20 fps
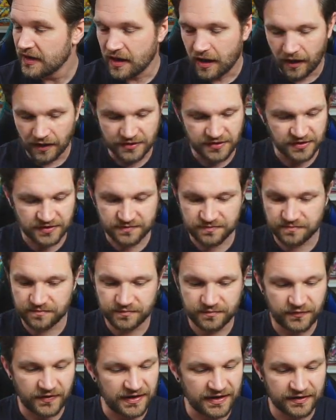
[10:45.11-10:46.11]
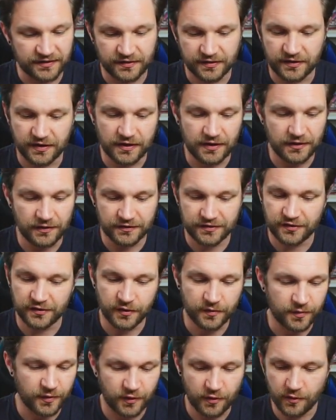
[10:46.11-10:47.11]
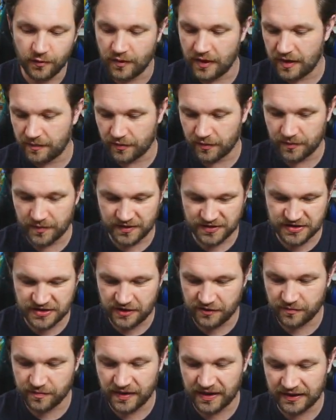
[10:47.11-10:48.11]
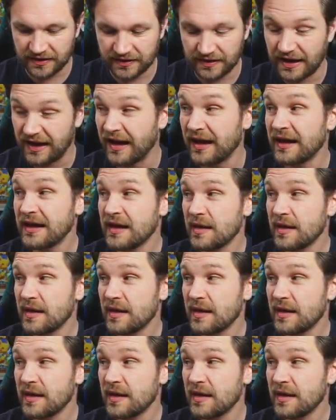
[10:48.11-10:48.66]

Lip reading: I just think it's going to look super cool up on my shelf back there.